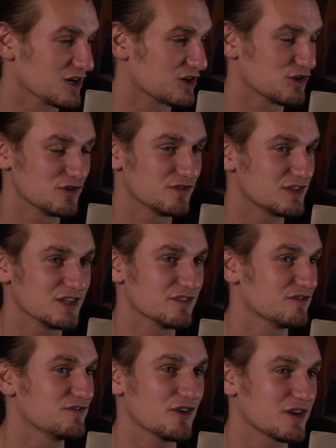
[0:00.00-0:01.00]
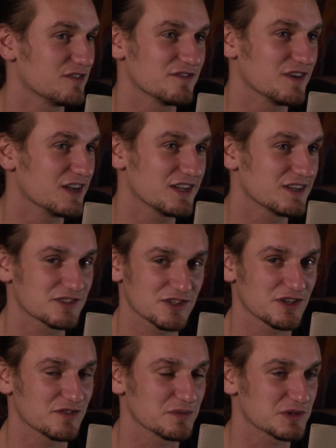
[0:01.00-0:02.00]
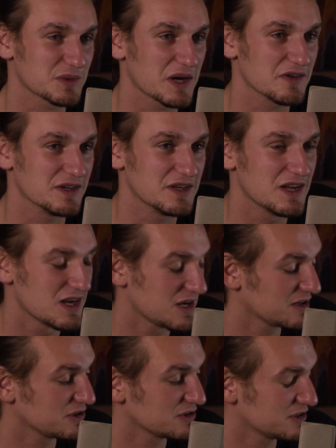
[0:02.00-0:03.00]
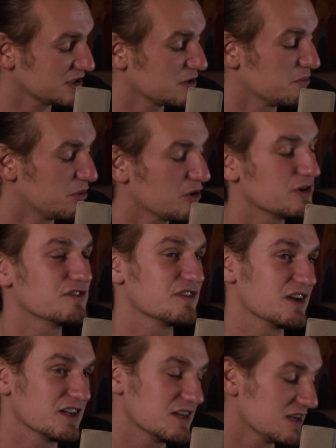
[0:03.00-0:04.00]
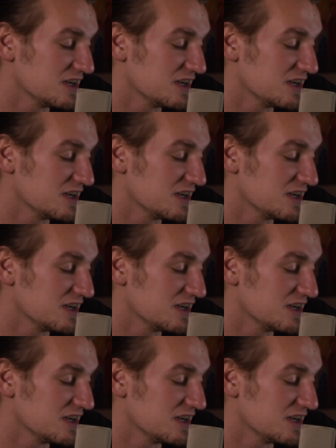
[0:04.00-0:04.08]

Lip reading: I couldn't see a fucking thing. Sorry if I'm swearing. I couldn't see a bloody thing.